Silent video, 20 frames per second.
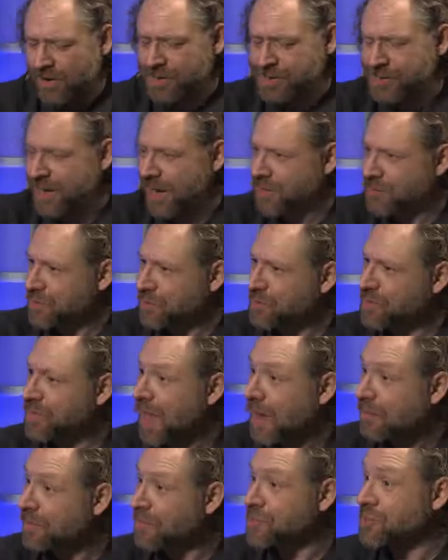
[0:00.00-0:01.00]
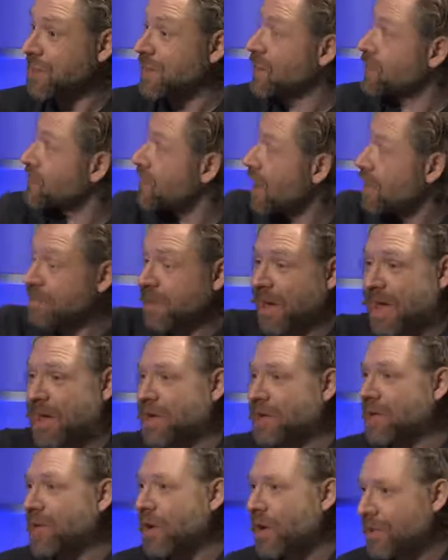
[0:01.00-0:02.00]
these guys are establishing it's not
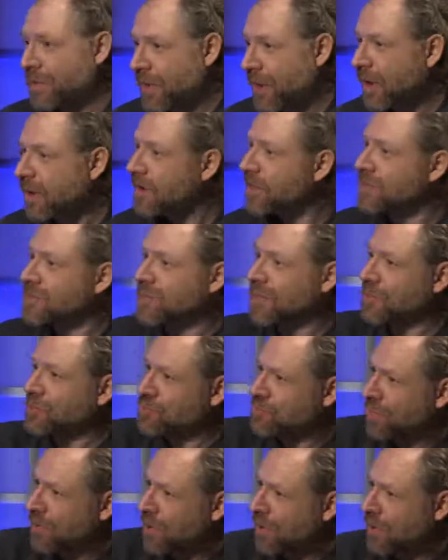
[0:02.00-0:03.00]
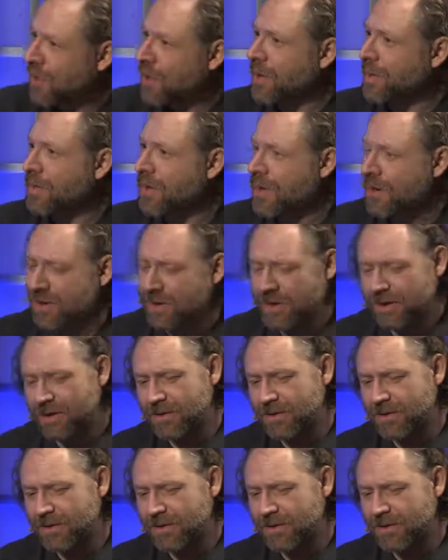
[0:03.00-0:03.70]
painted on there, it's not drawn on there.